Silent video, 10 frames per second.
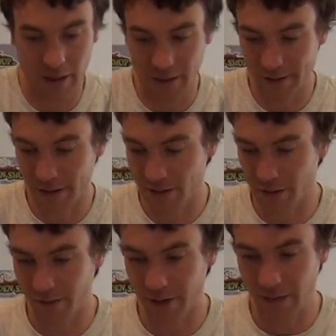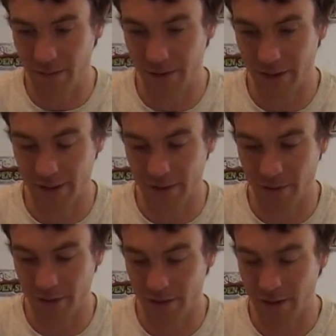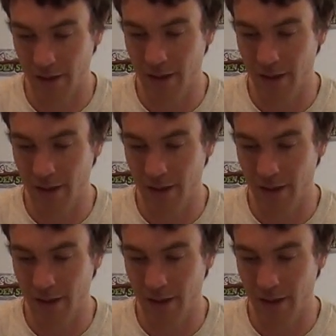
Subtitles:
And that should have happened at this point.